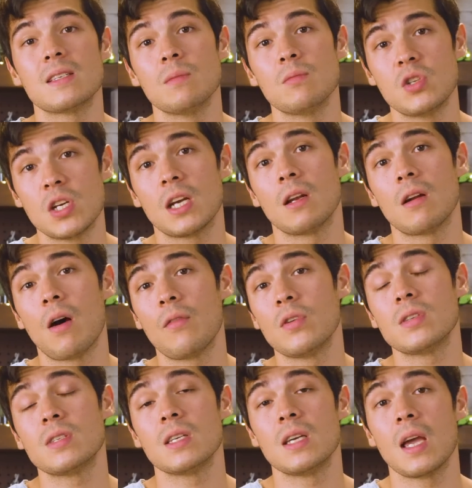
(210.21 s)
some chicken
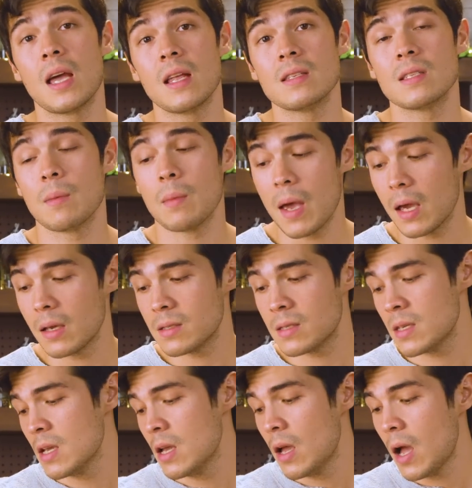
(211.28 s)
obviously, and some eggs.
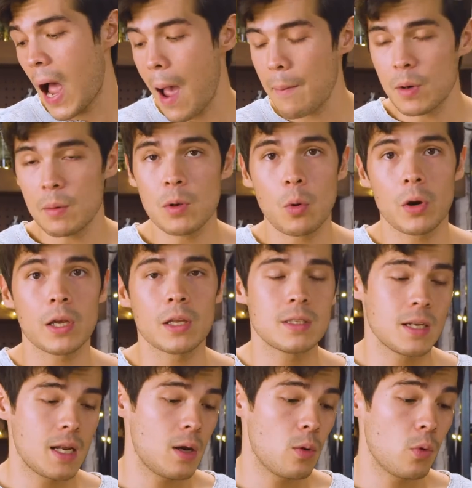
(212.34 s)
I'm gonna be working
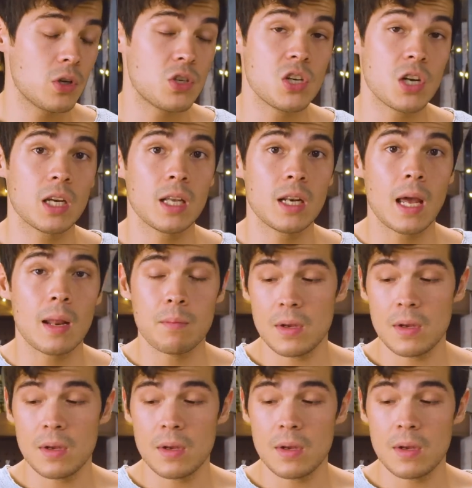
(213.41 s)
today with chicken and